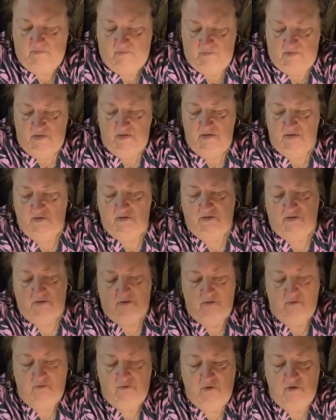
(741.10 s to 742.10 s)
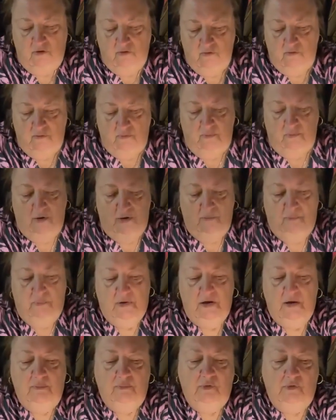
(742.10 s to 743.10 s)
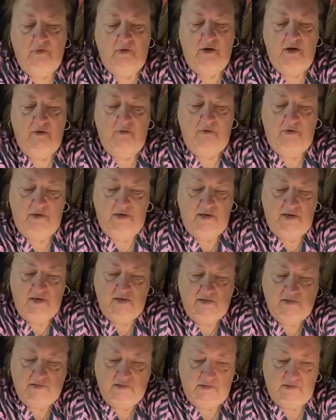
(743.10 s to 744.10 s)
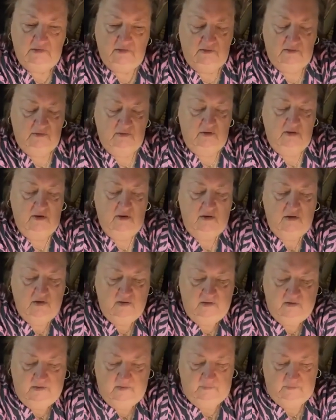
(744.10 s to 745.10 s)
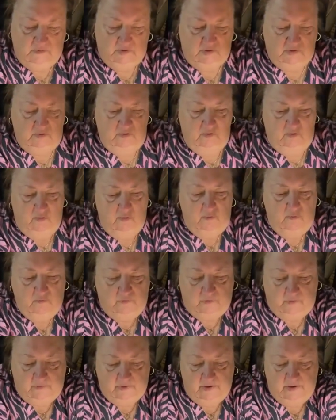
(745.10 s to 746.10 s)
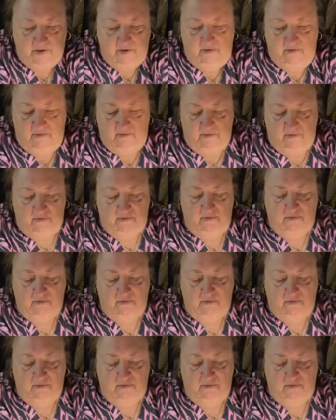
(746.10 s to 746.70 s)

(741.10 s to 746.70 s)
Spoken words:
I just don't know about people nowadays. I'm so over it.